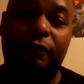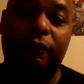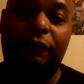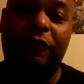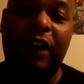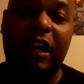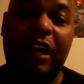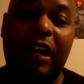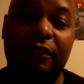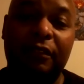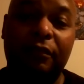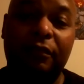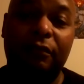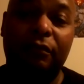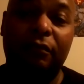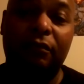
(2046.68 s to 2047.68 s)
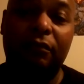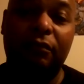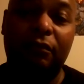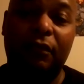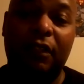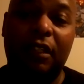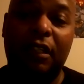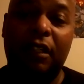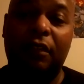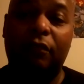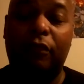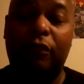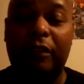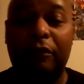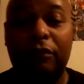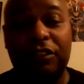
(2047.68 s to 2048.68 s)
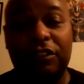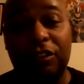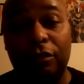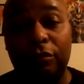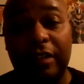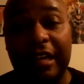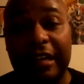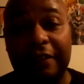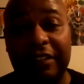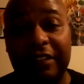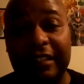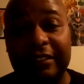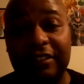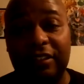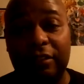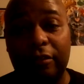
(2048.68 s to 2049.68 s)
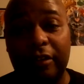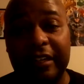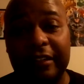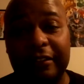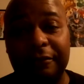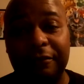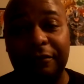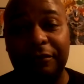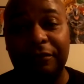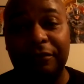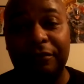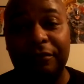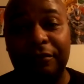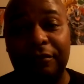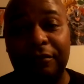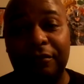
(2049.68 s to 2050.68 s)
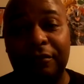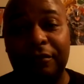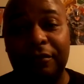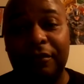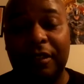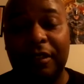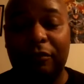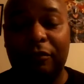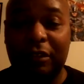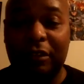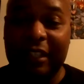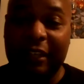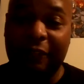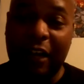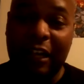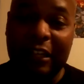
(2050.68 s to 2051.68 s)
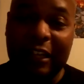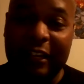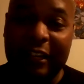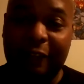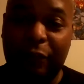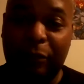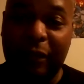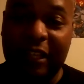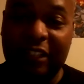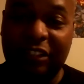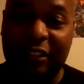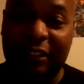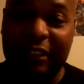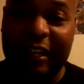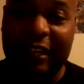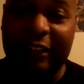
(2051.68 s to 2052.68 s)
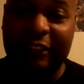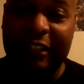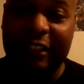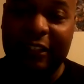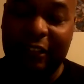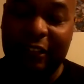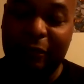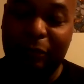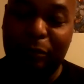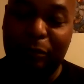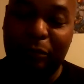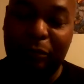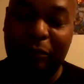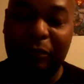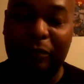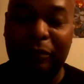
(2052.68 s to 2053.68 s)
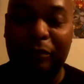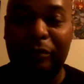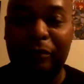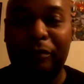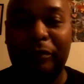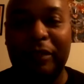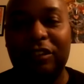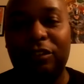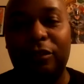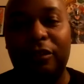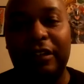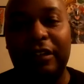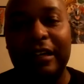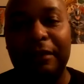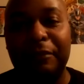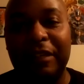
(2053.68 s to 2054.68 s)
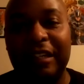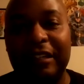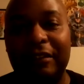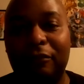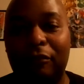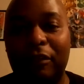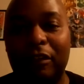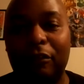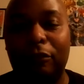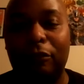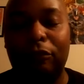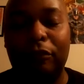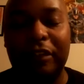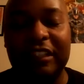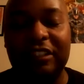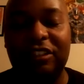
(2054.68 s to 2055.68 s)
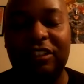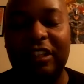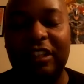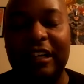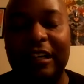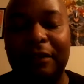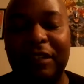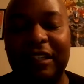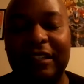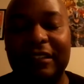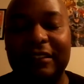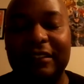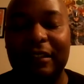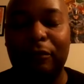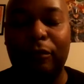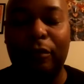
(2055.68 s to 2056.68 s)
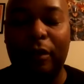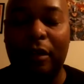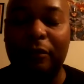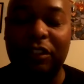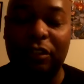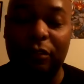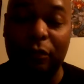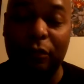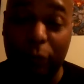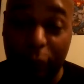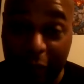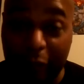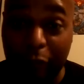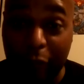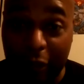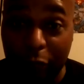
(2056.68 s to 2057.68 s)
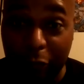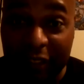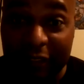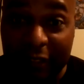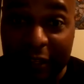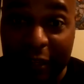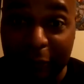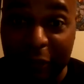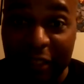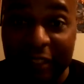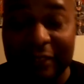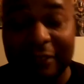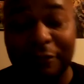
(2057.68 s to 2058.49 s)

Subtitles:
follow us. We will soon have an Instagram. We'll leave all our information down there. Be sure to comment. We will read your comments. Promise you, we will read the comments.